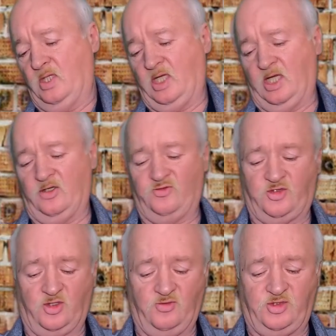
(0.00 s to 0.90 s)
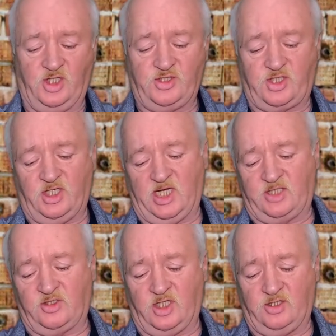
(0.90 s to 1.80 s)
And to
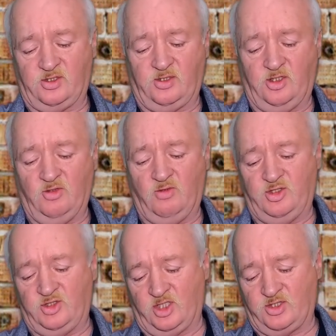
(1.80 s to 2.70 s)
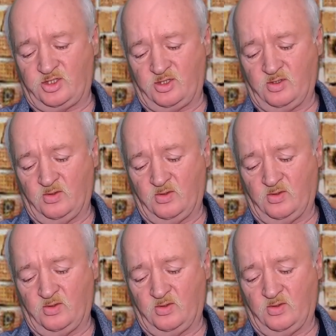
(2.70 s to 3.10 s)
disconnect it, you would just